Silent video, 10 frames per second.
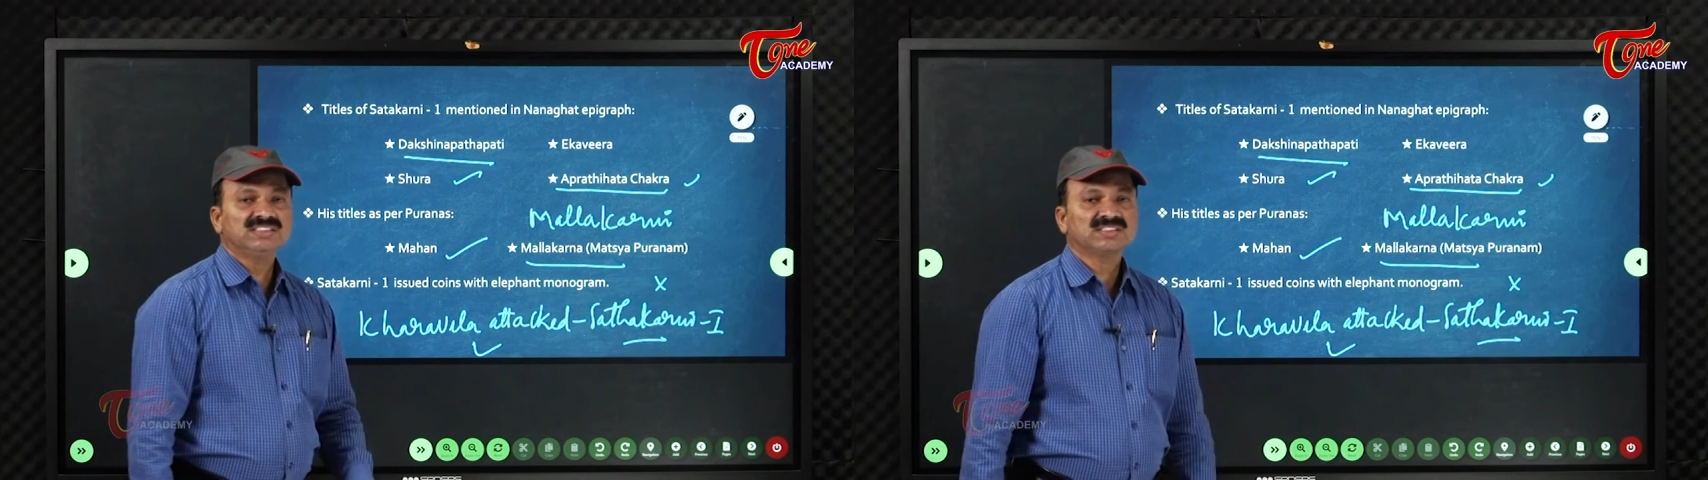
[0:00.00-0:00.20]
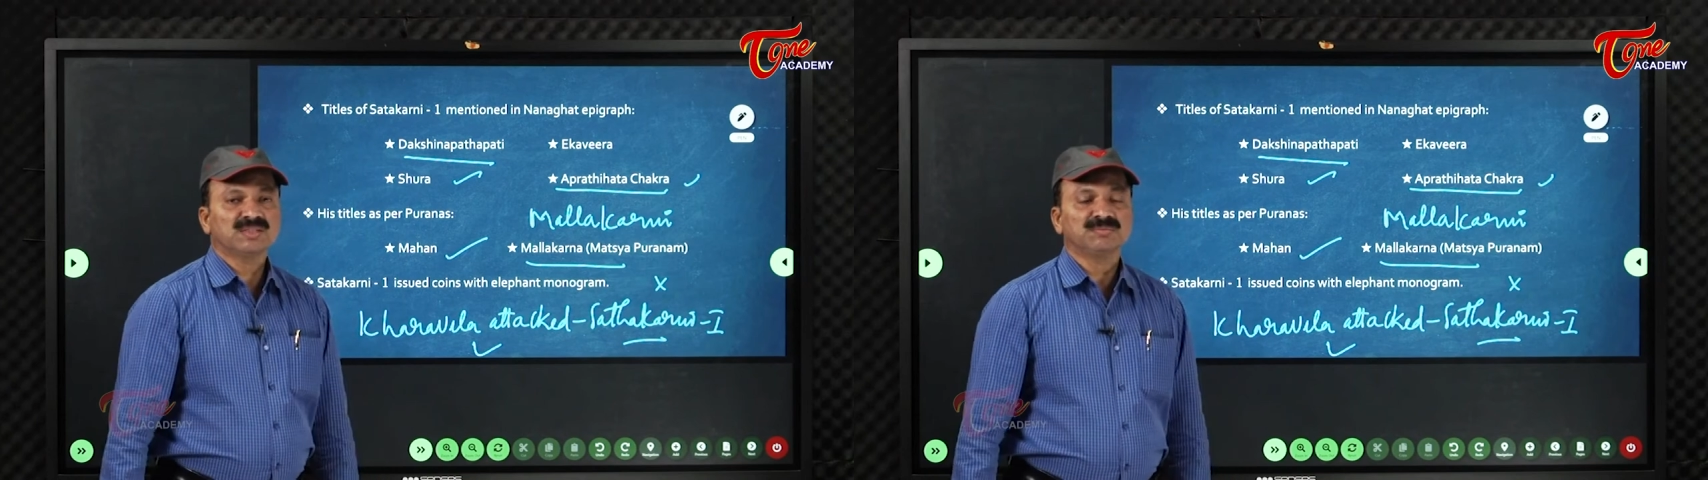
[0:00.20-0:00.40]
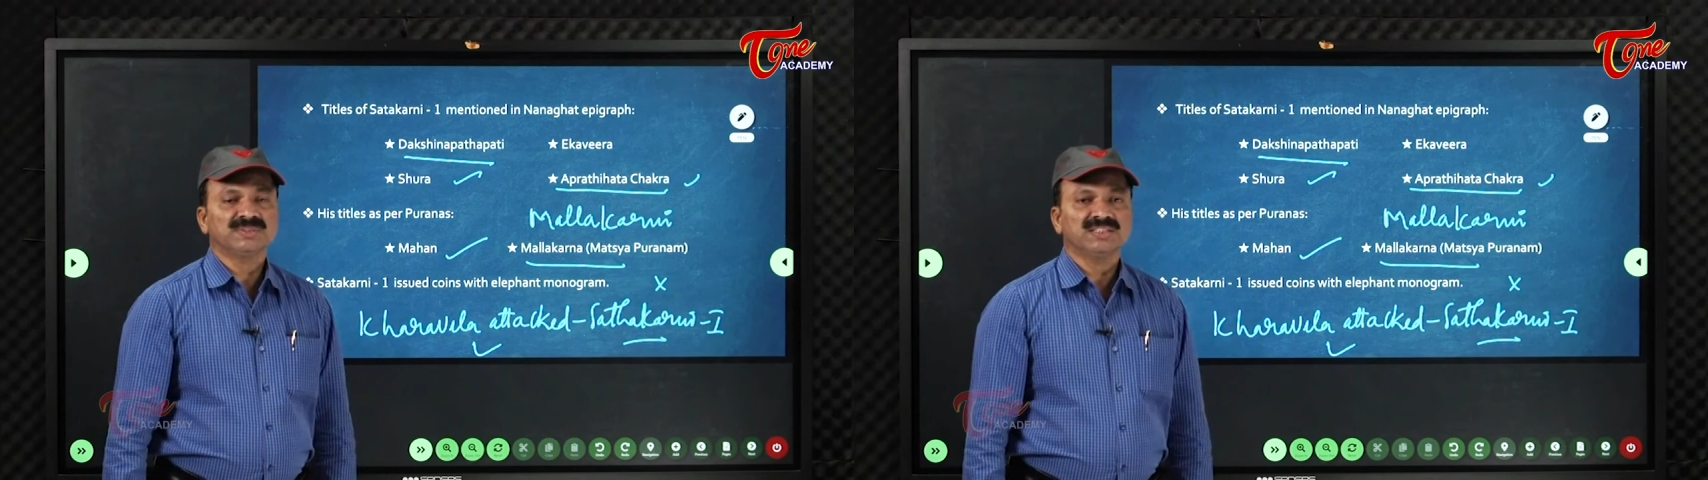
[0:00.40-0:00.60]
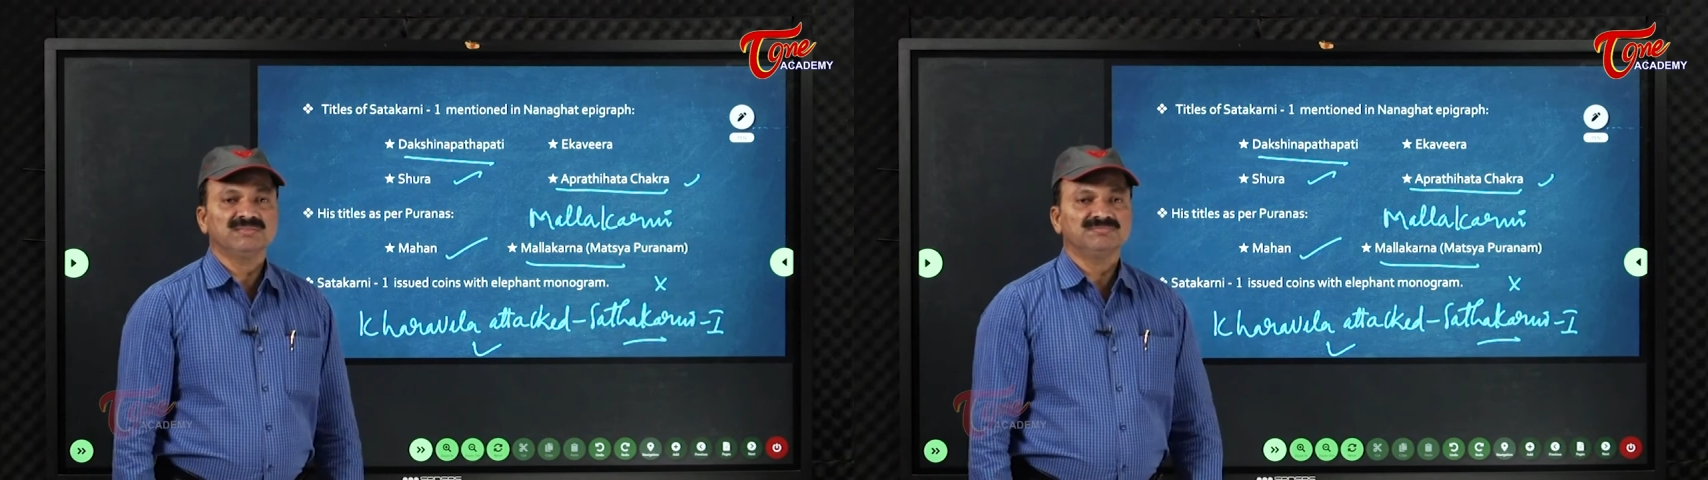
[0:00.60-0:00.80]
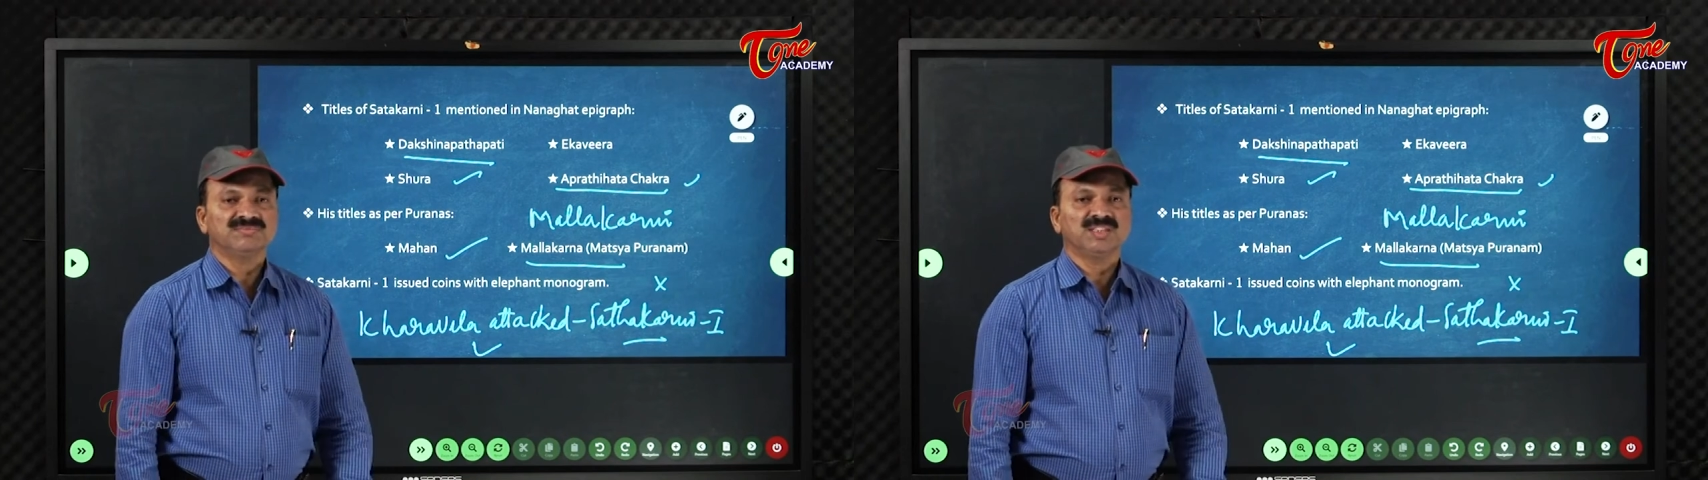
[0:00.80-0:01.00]

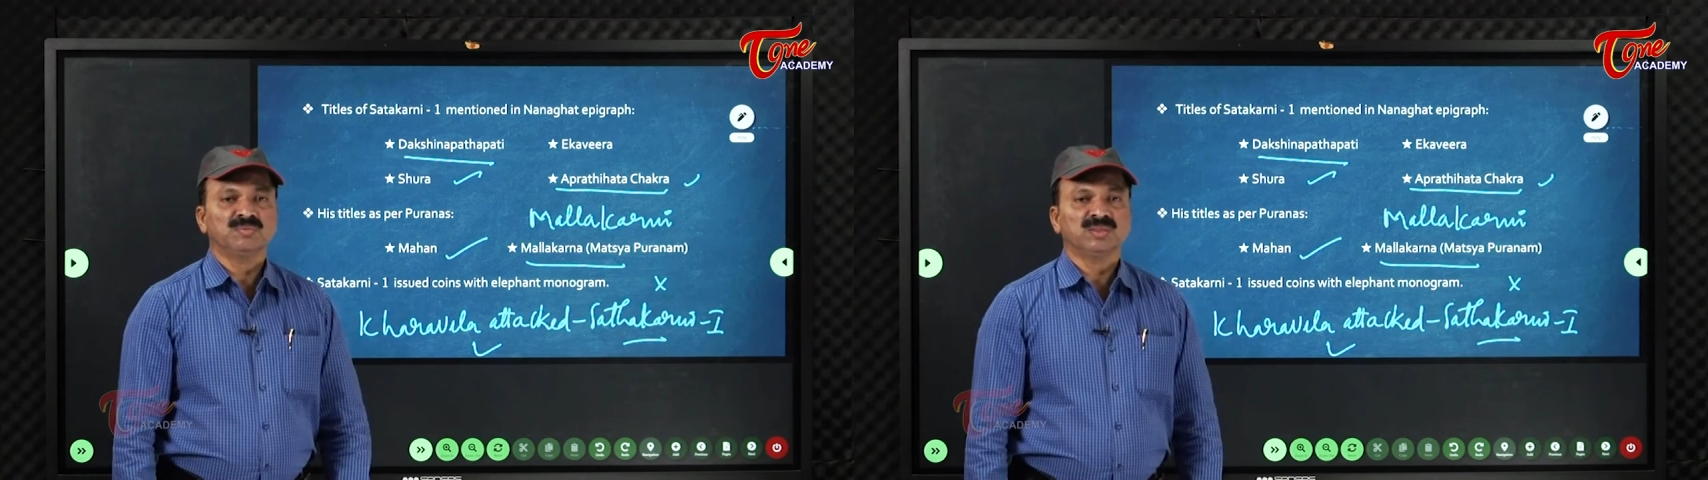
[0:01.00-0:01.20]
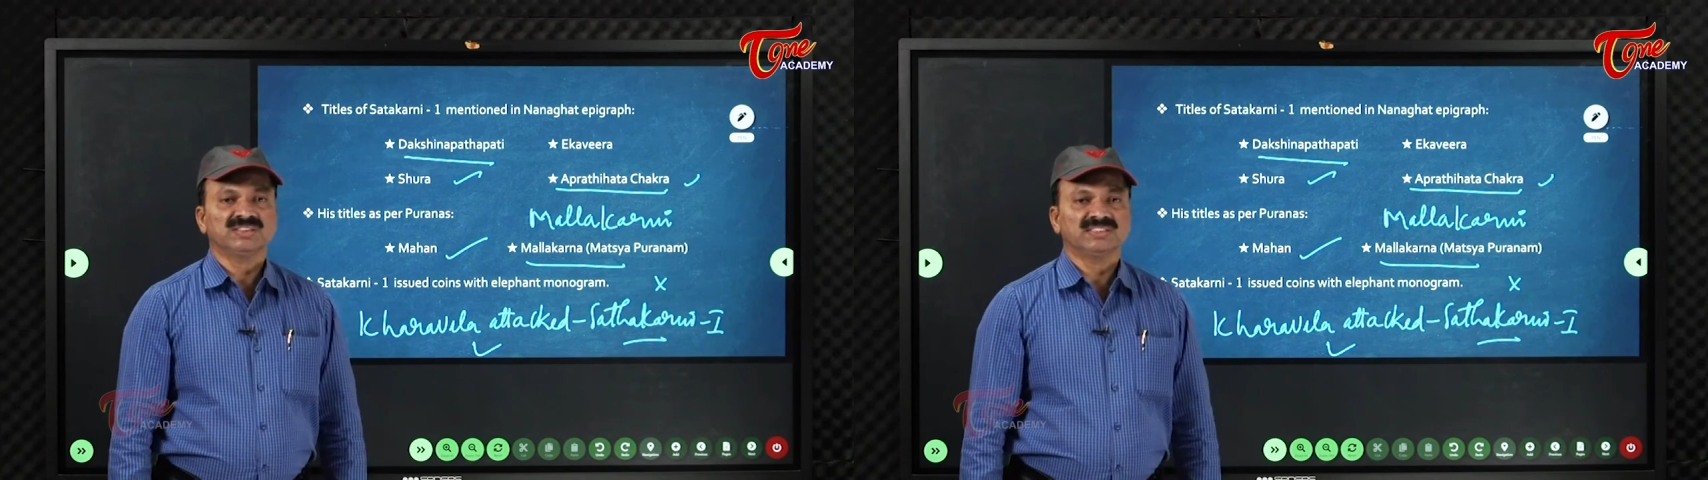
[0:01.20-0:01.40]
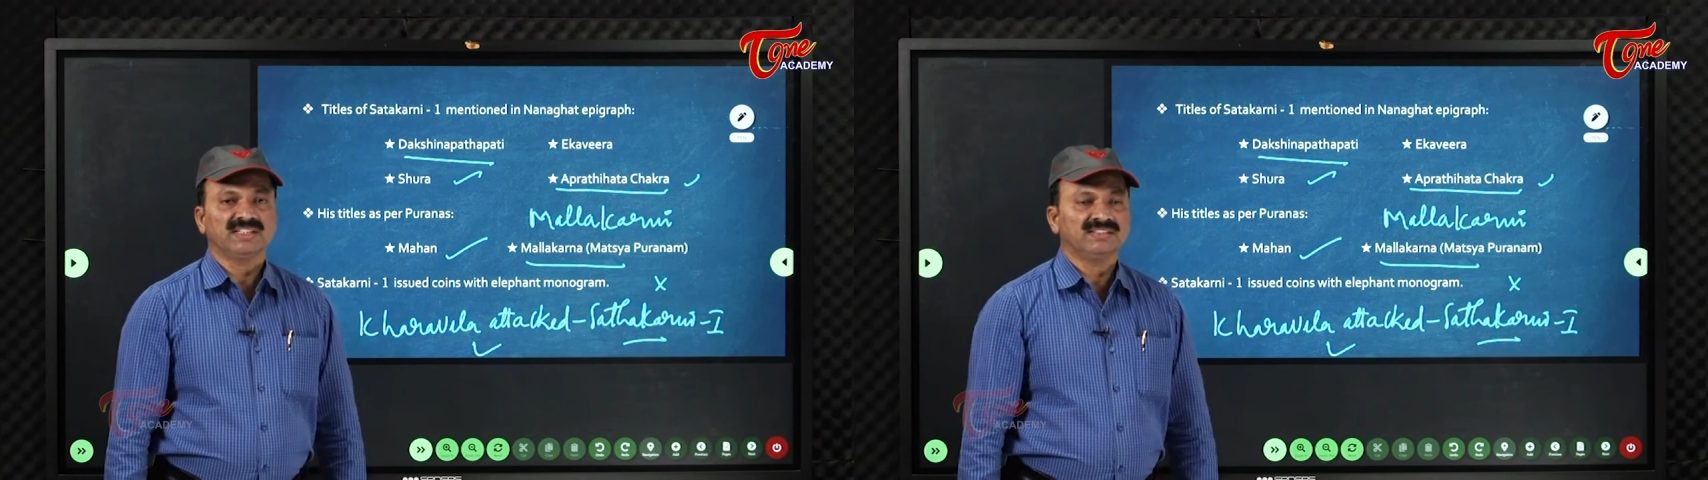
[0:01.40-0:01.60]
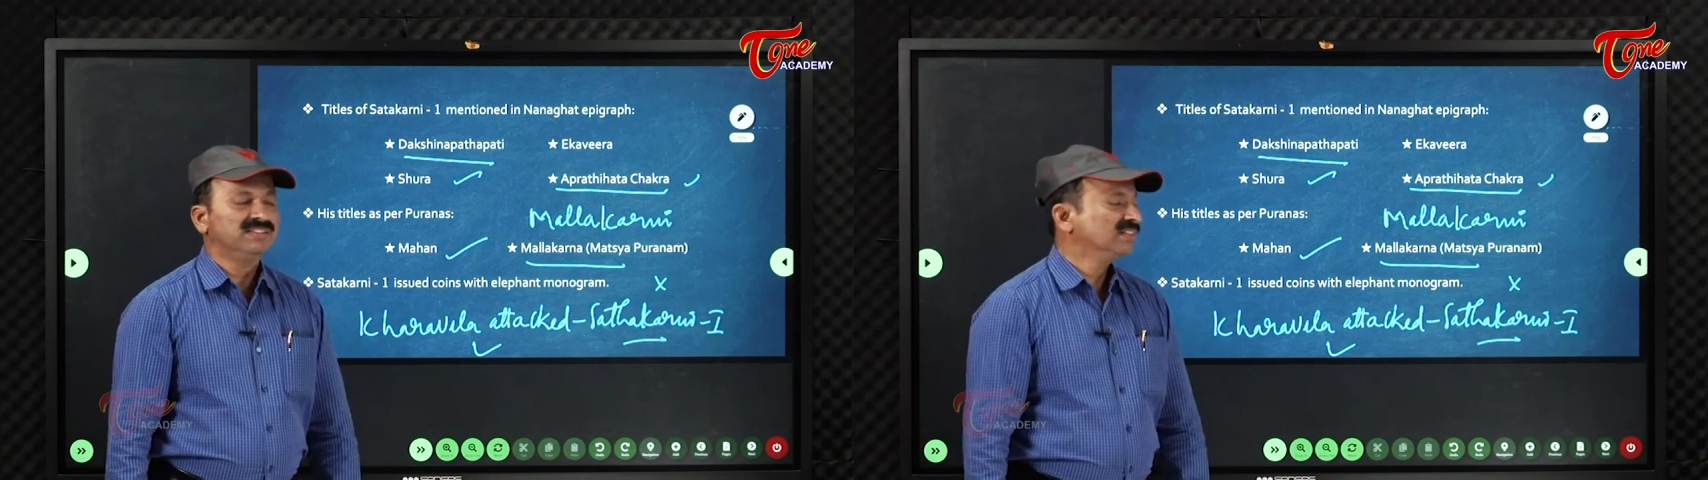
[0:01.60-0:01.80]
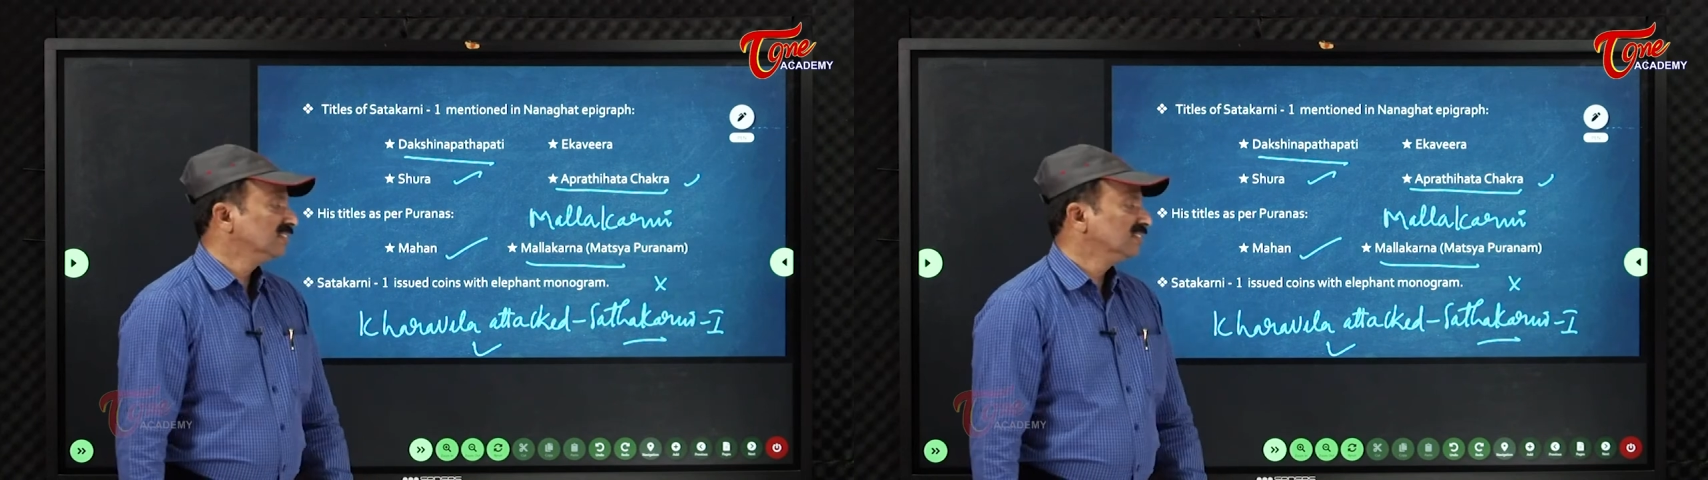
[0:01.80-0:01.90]
inscription it was said.